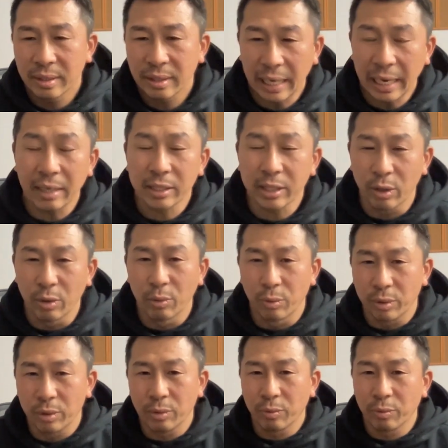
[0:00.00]
Yeah. So
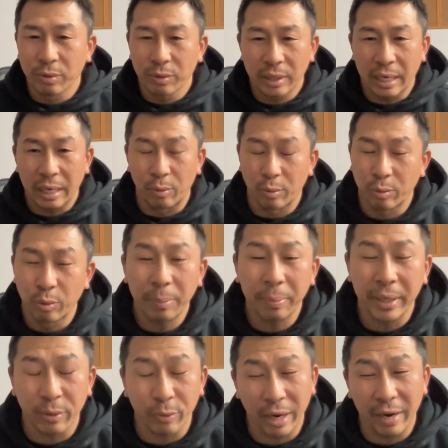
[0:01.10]
yeah, we've
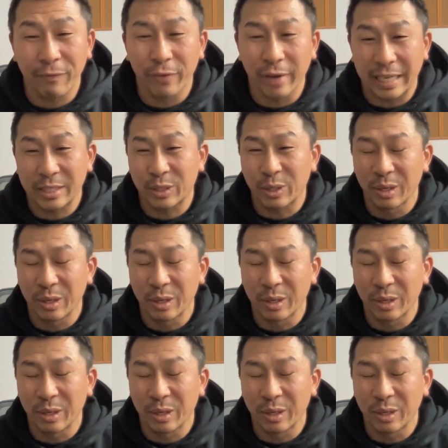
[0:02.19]
been around for